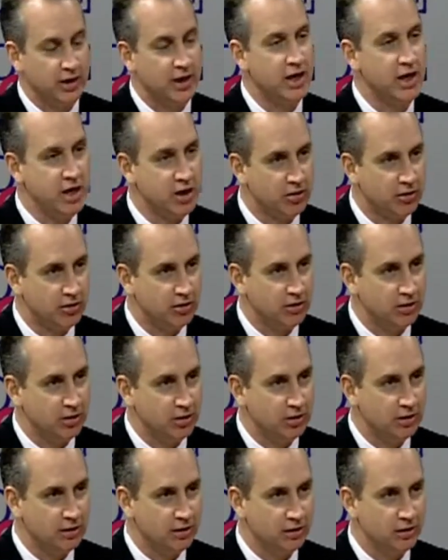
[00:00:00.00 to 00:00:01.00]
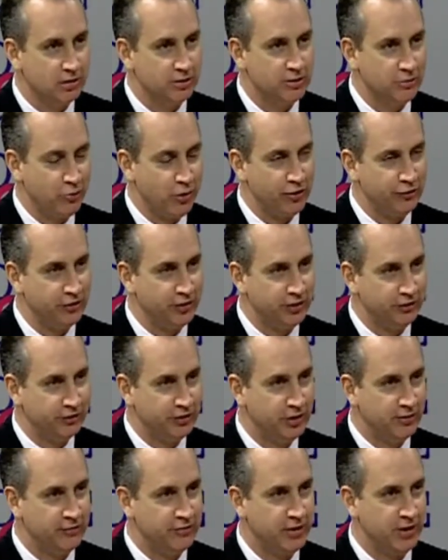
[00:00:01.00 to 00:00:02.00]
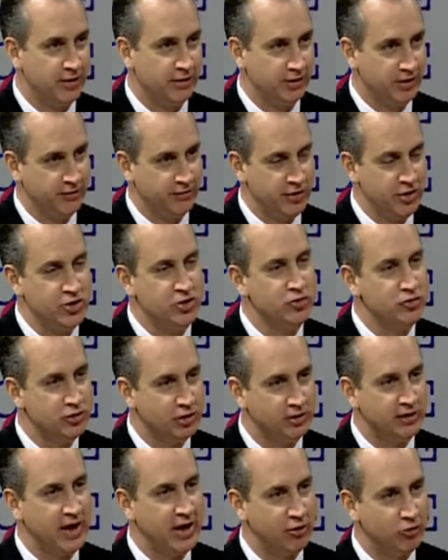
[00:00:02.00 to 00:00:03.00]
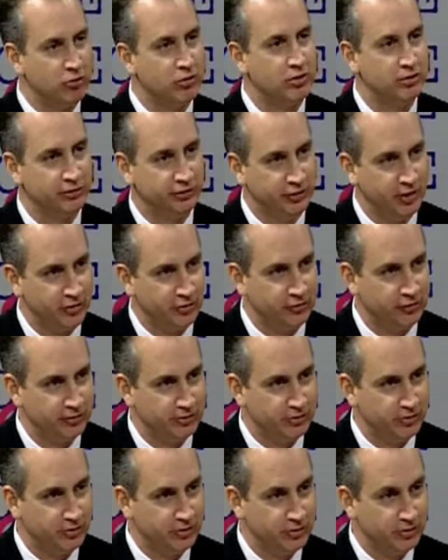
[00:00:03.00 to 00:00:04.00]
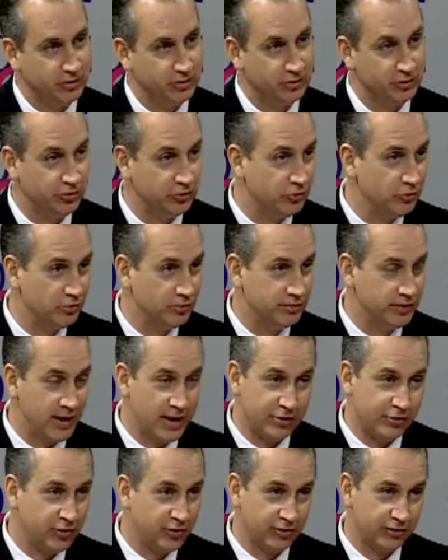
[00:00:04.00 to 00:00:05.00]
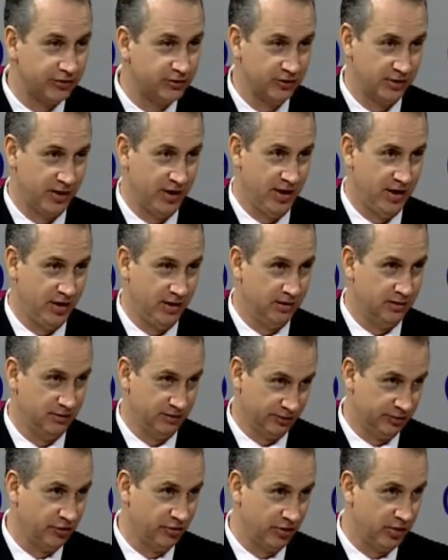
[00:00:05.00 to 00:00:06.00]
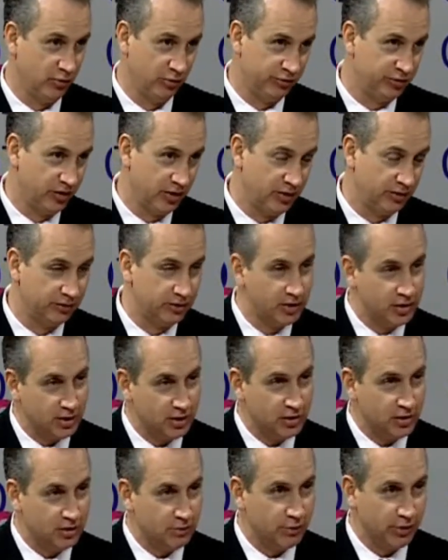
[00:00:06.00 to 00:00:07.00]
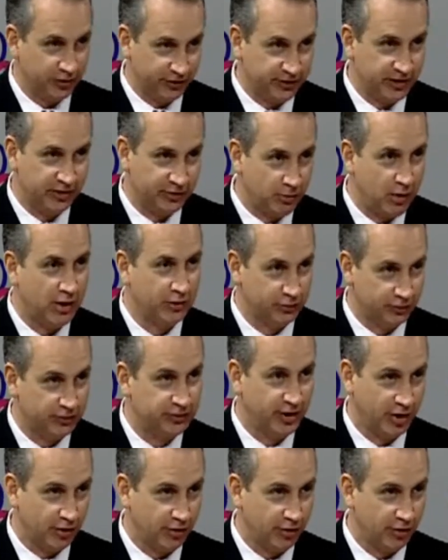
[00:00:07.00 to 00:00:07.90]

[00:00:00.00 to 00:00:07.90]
Here, the president has given unilateral concessions to not just a tyranny, which it is, but a state sponsor of